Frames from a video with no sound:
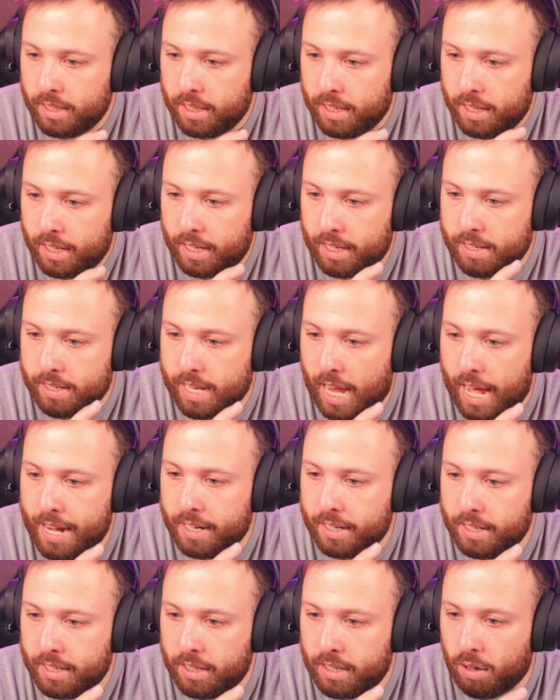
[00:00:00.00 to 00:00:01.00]
He's
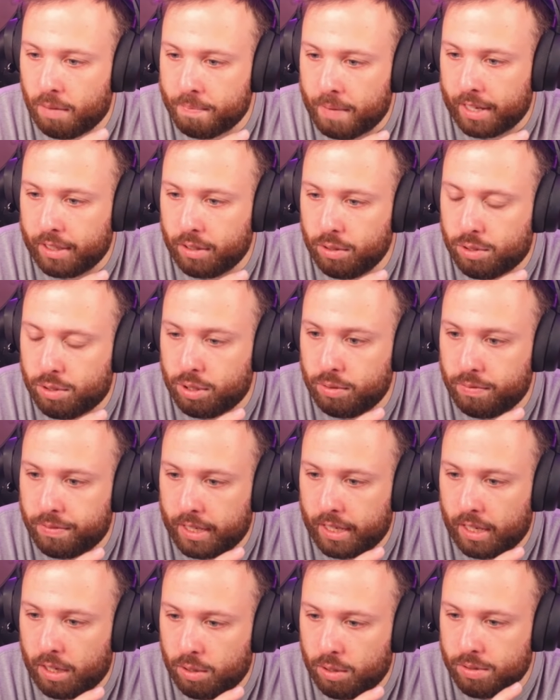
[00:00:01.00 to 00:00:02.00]
edited my YouTube
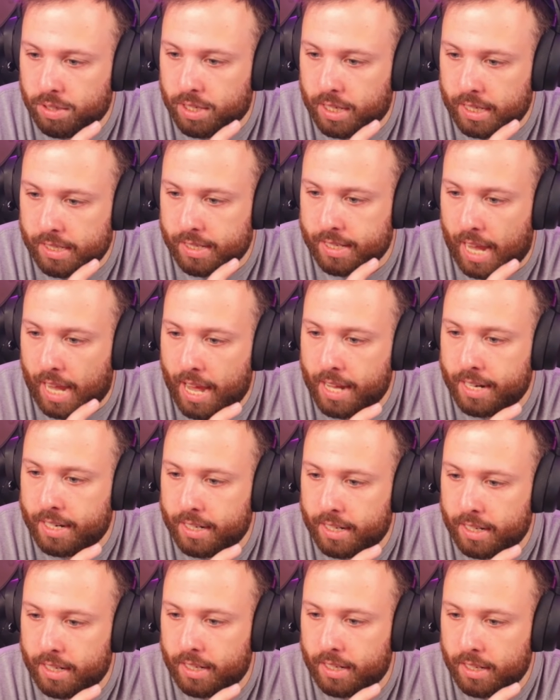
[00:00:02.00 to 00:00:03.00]
videos. He's
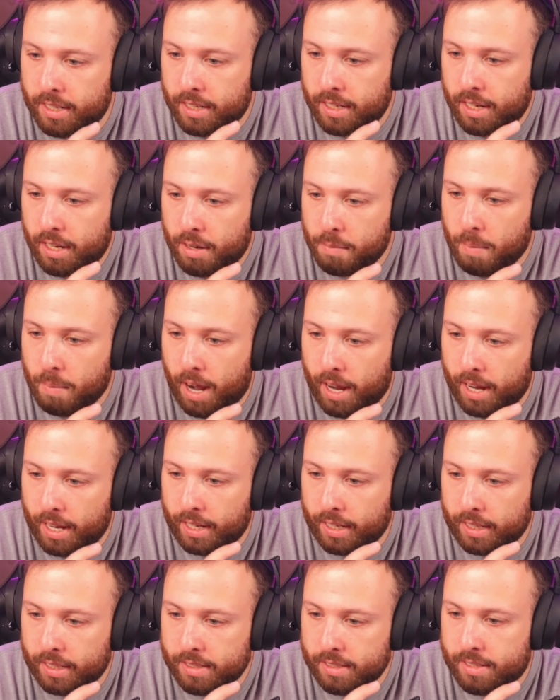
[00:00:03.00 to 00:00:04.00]
edited
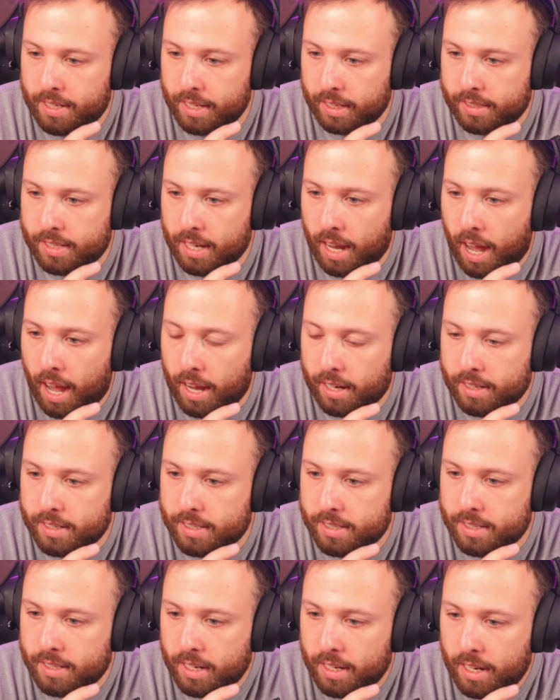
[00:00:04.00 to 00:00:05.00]
my
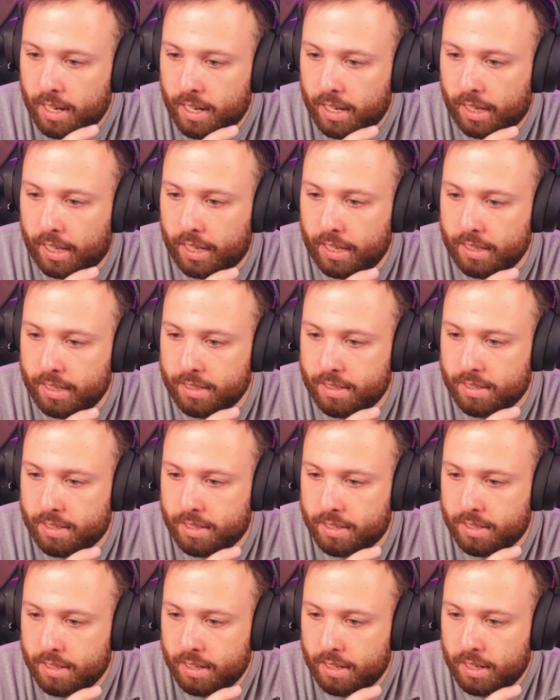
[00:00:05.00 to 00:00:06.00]
TikToks.
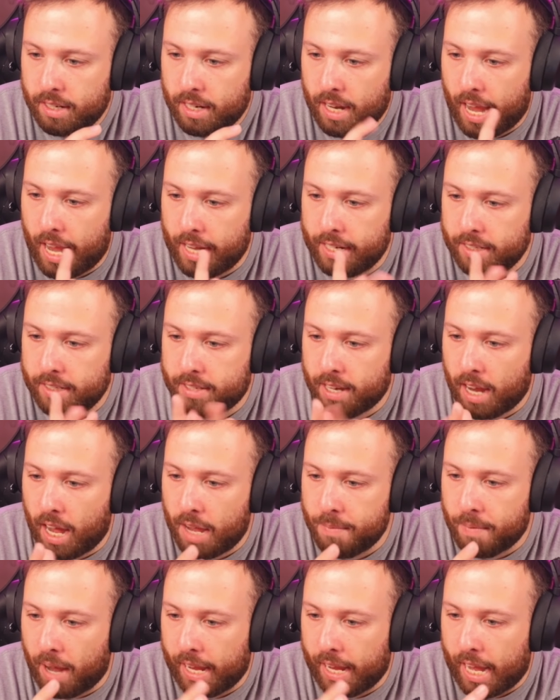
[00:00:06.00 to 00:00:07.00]
He's
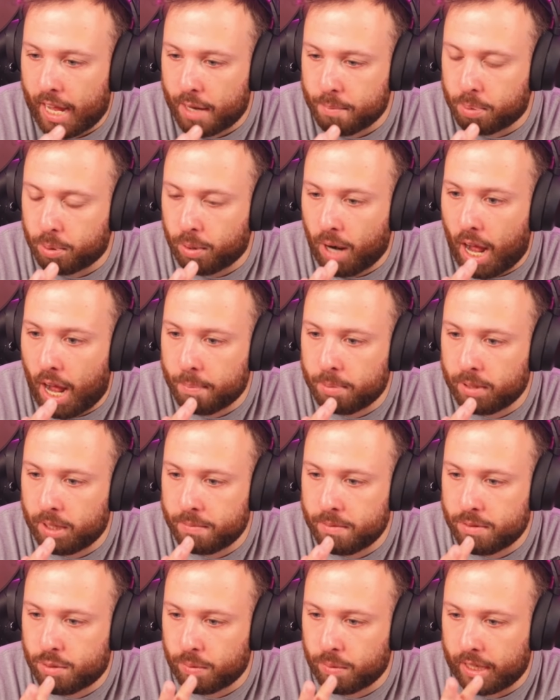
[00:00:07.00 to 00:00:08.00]
anytime I had
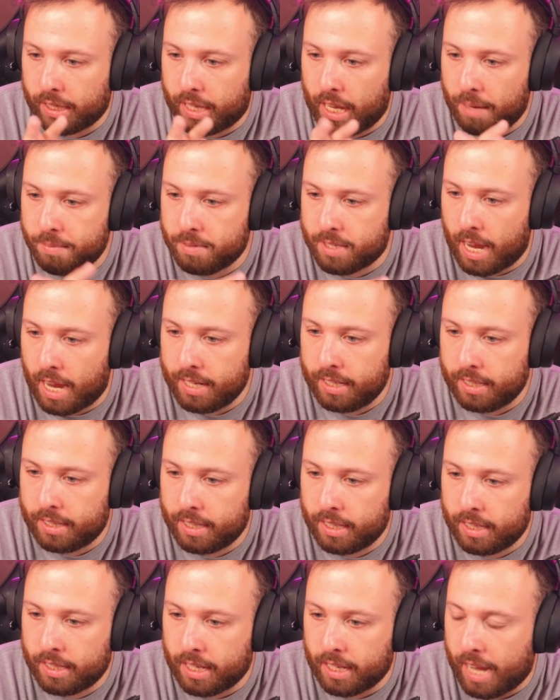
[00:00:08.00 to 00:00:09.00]
problems when it came to
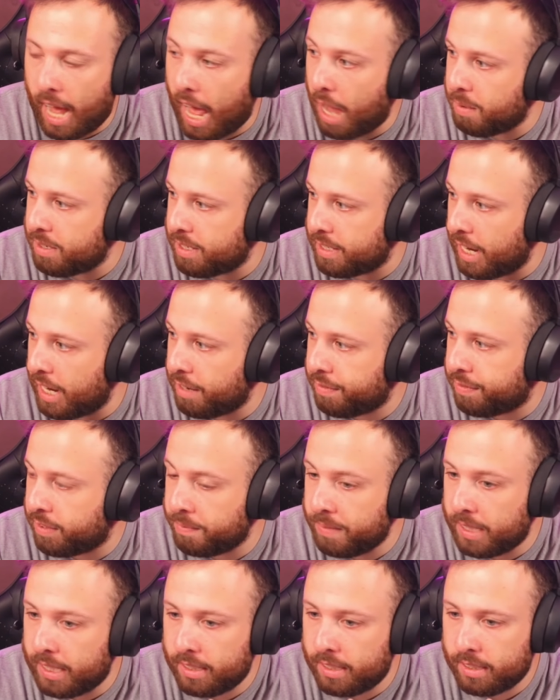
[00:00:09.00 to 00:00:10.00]
anything, the guy was there for
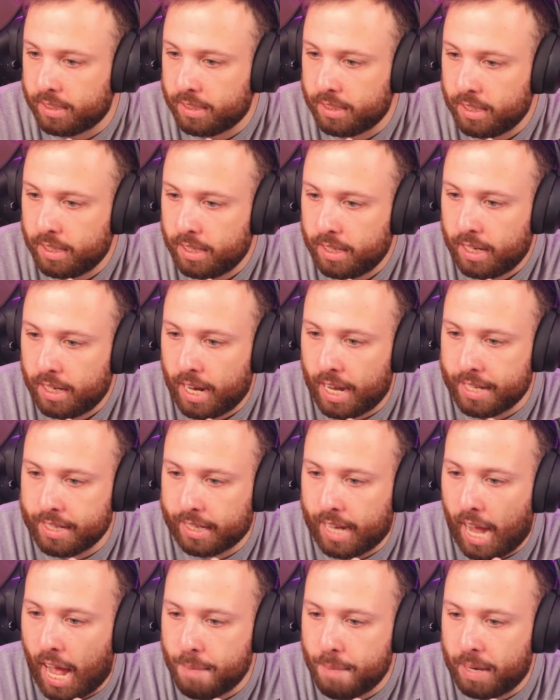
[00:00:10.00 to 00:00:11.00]
me and the
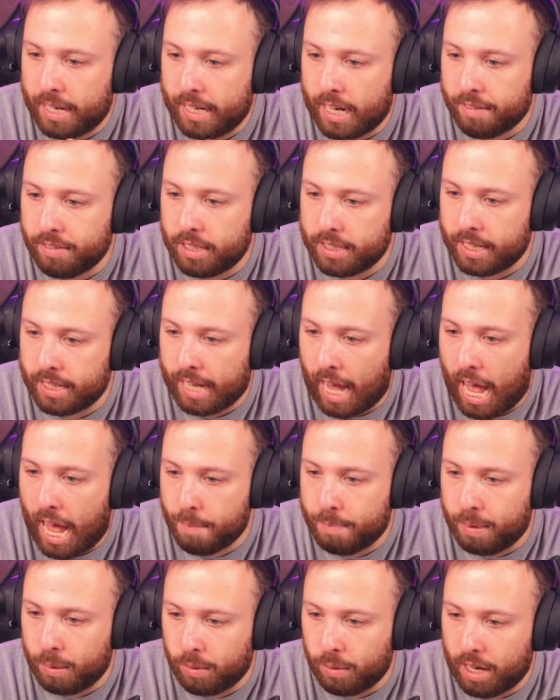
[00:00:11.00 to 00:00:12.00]
guy made everything
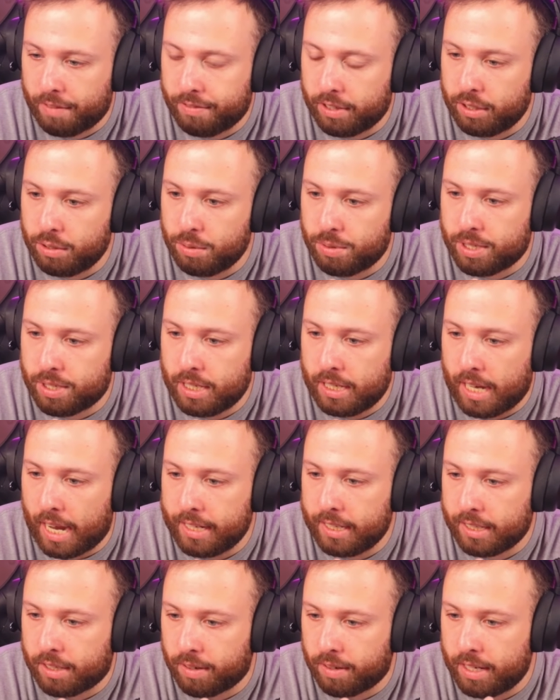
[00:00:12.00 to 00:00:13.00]
happen. Whenever you see
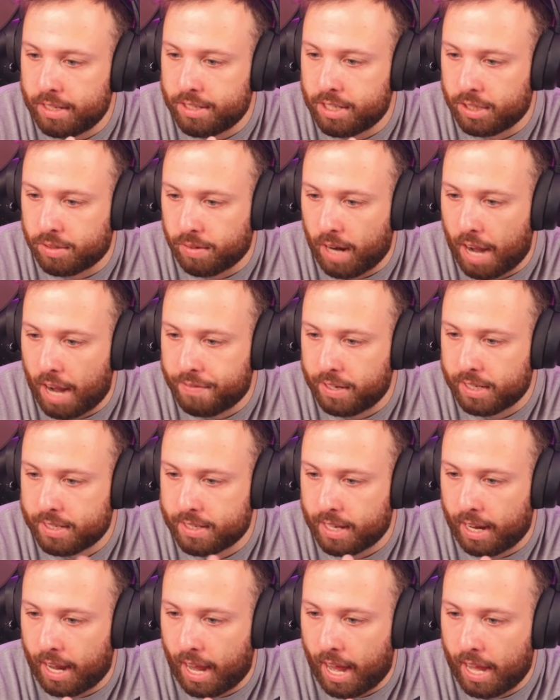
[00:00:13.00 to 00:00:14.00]
any crazy graphics
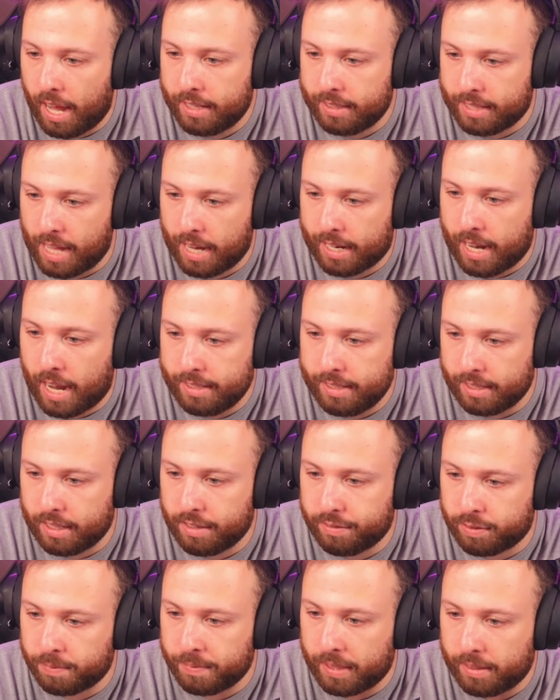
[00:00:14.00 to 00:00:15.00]
I had, that guy did it
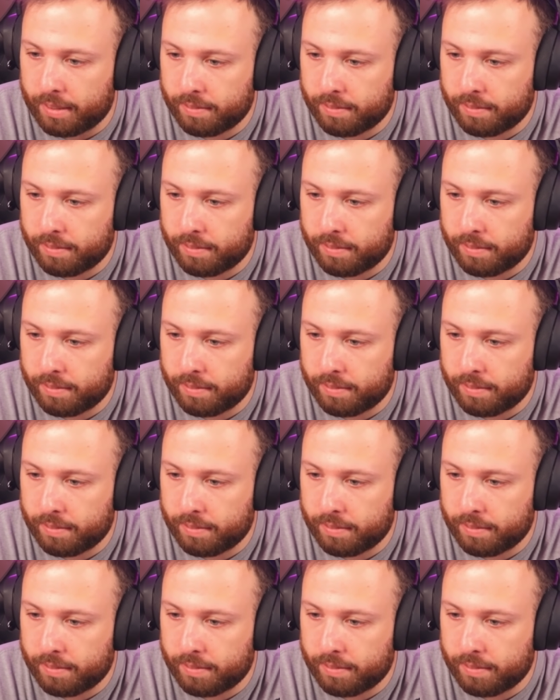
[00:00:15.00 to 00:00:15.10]
for me.